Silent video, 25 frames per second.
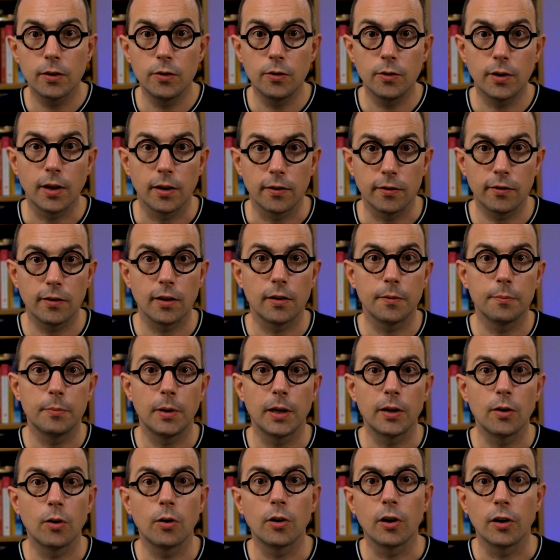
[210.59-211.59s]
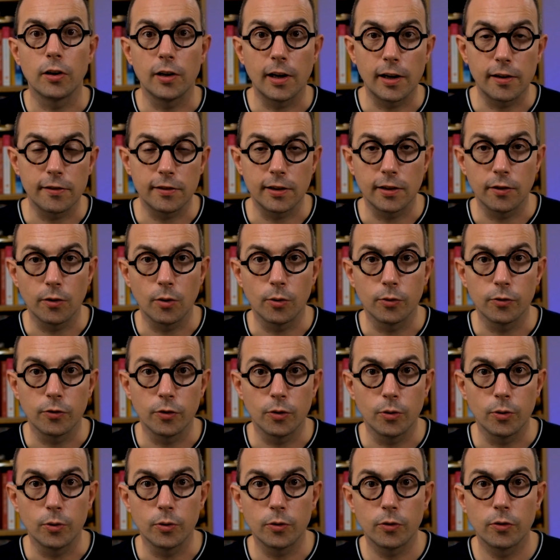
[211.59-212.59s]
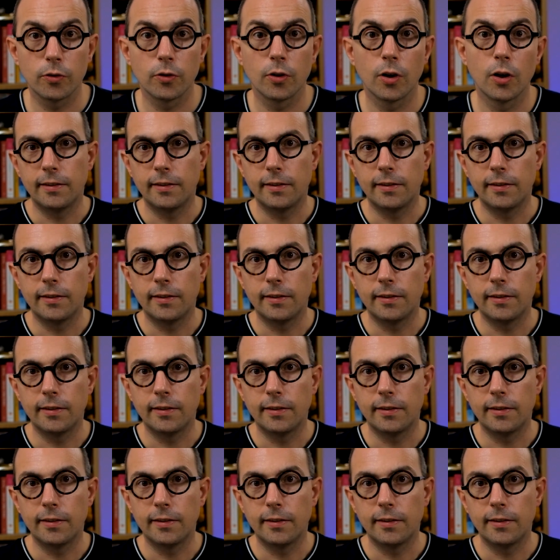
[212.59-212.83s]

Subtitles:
you can start by organizing those notes.